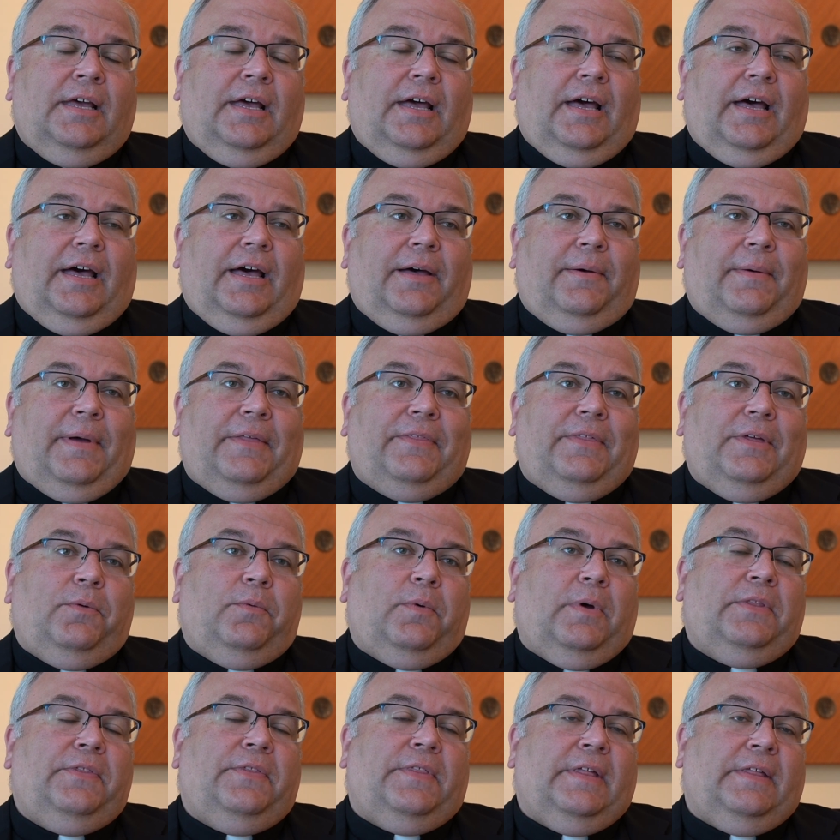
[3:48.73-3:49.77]
I think
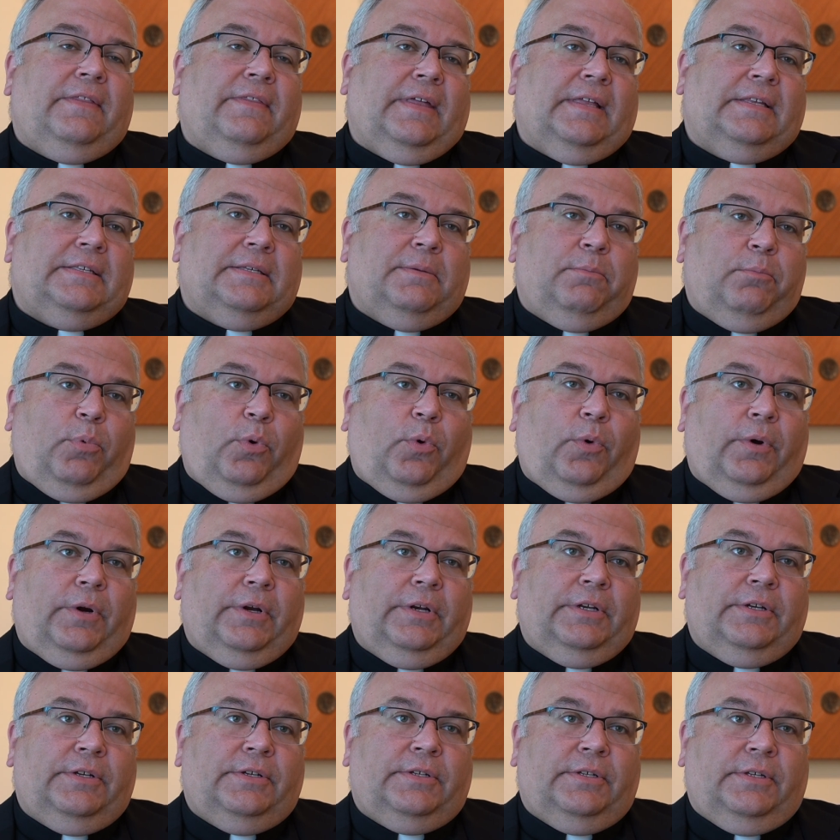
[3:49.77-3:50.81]
one thing that's
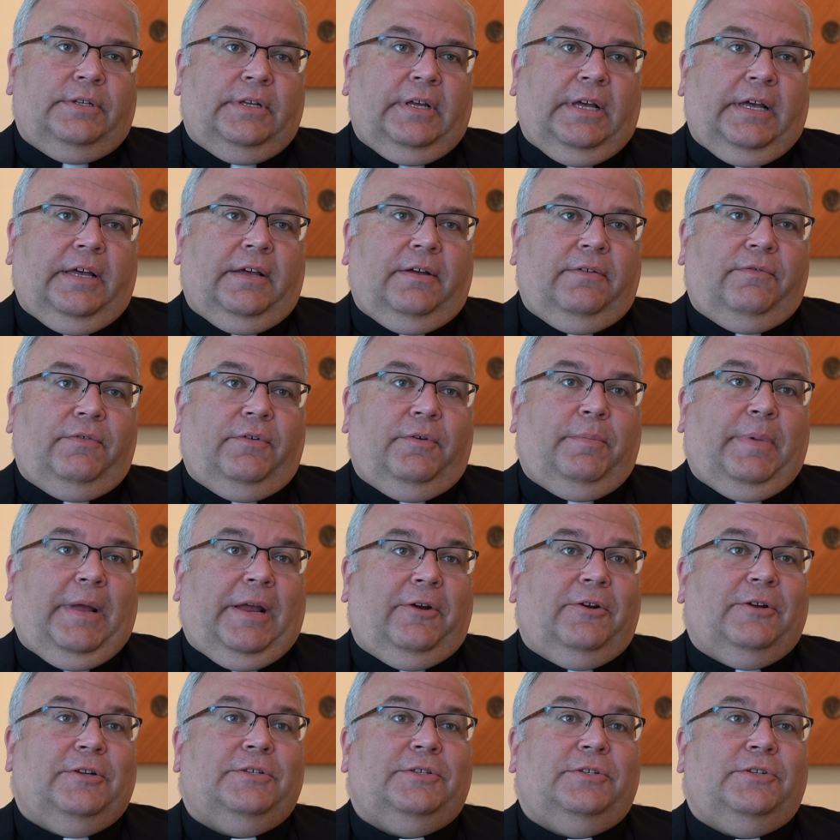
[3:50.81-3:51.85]
important for
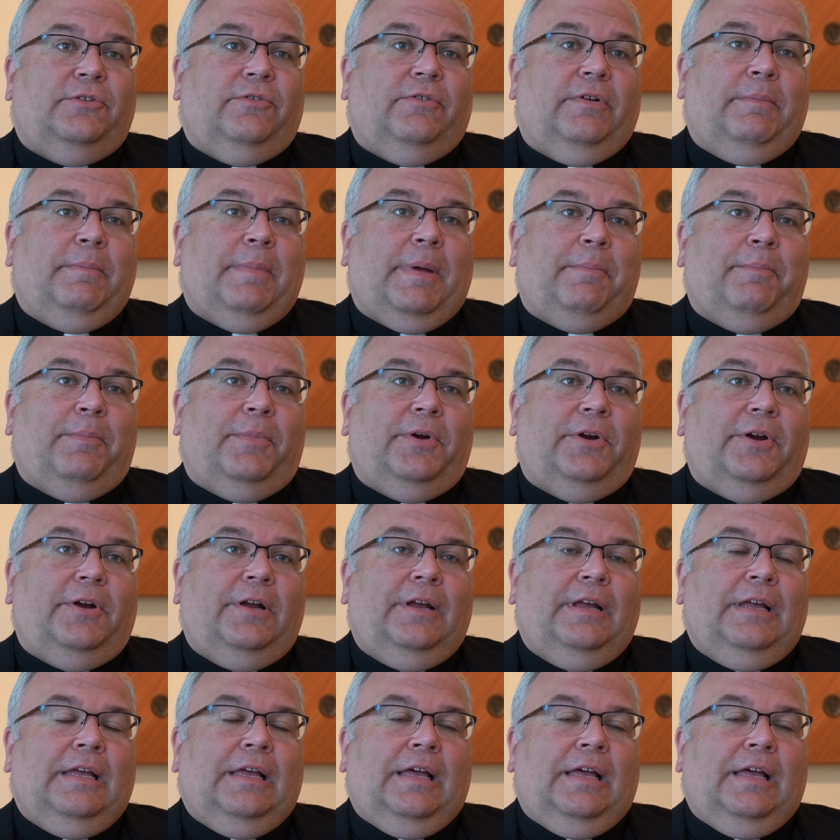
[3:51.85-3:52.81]
parents to remember